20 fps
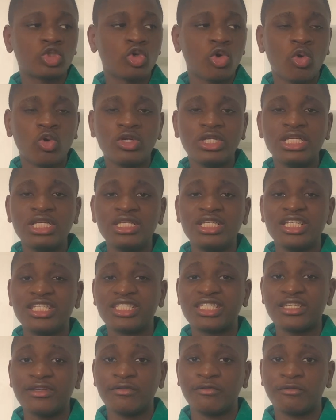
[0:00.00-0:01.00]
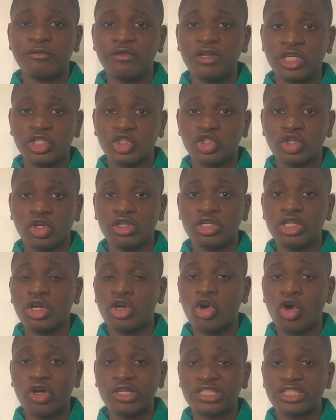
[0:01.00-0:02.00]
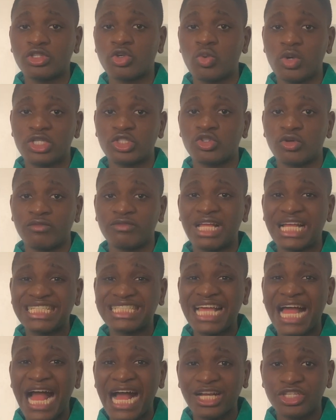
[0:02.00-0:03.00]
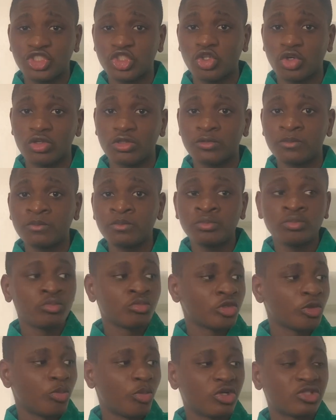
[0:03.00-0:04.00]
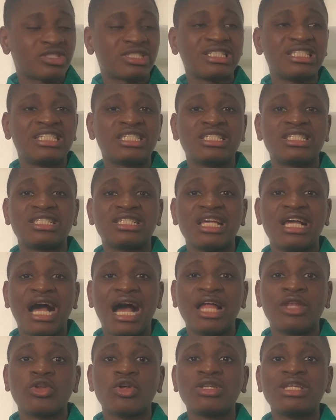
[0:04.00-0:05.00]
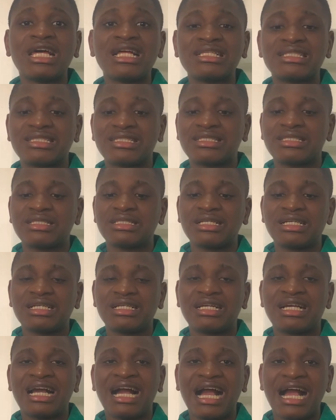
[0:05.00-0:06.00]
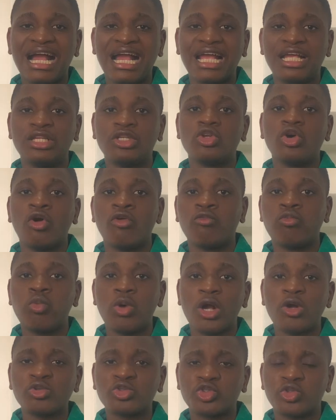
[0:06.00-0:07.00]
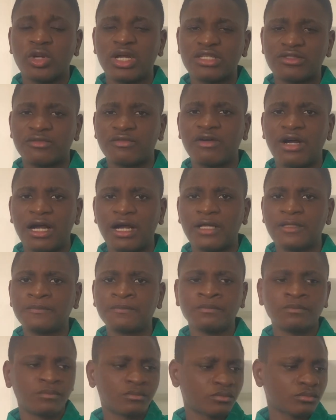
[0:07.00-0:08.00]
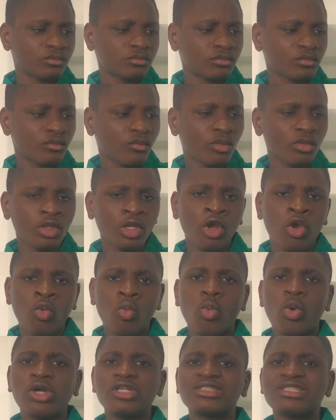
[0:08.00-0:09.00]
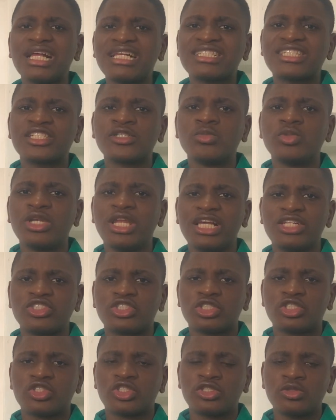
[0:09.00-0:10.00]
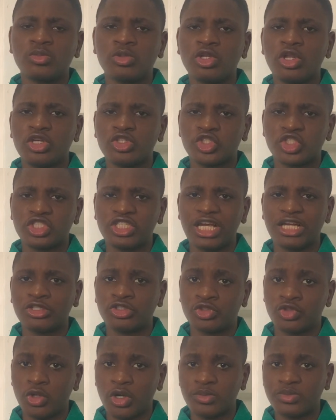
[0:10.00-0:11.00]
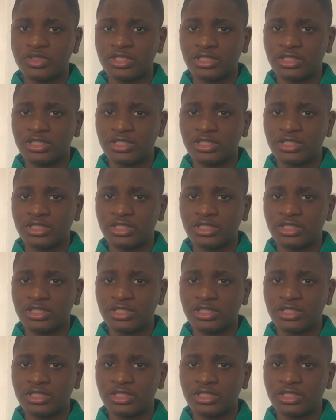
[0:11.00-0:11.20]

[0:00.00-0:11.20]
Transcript: only is inflation a consequence of that action, but it is another kind of wealth transfer. Once that stimulus check drops